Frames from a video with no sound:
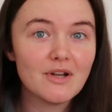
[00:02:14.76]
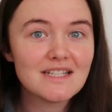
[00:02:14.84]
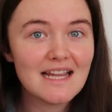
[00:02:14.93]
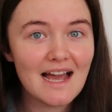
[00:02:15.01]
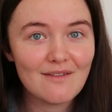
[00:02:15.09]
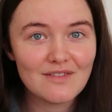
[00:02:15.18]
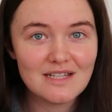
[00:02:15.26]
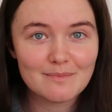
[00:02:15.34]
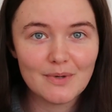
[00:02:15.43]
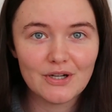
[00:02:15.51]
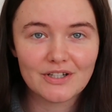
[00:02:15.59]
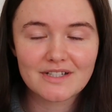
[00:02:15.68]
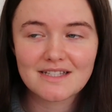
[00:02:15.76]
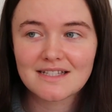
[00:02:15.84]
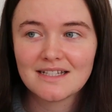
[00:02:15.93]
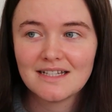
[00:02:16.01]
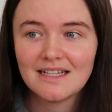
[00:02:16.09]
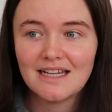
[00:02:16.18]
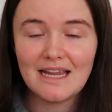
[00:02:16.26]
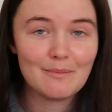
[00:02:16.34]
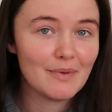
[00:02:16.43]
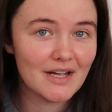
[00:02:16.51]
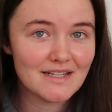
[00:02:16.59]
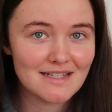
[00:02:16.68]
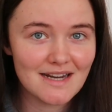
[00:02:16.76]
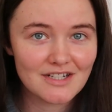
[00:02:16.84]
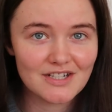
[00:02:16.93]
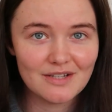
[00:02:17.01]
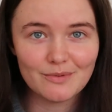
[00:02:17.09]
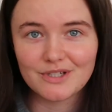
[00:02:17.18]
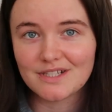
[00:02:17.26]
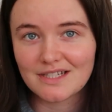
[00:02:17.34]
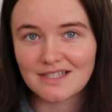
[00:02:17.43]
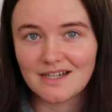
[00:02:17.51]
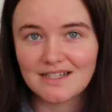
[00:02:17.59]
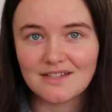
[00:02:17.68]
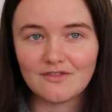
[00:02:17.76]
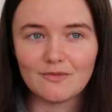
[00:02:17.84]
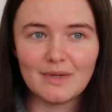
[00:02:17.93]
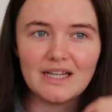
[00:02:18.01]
mostly have these books in person actually, which is exciting for